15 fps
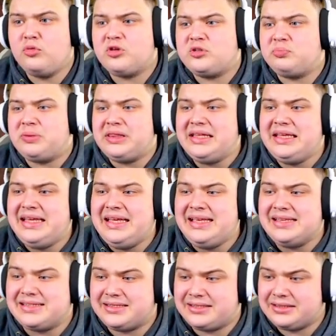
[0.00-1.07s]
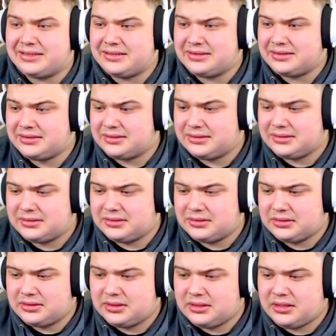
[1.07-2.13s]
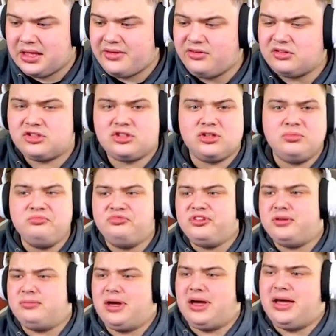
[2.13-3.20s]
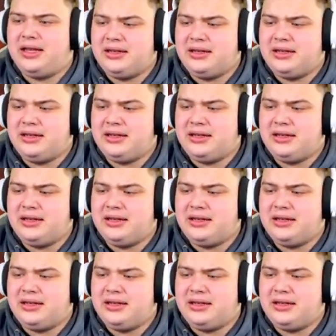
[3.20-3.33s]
please. Give us something, man.